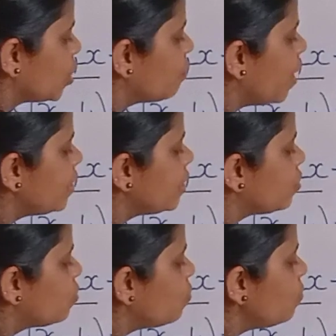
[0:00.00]
equate
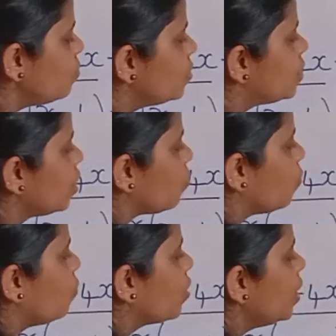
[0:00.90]
it to
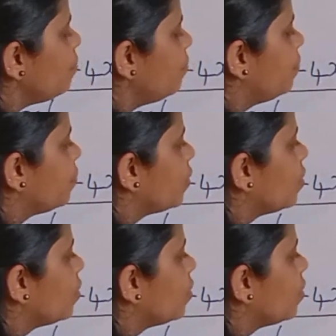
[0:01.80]
0. Okay?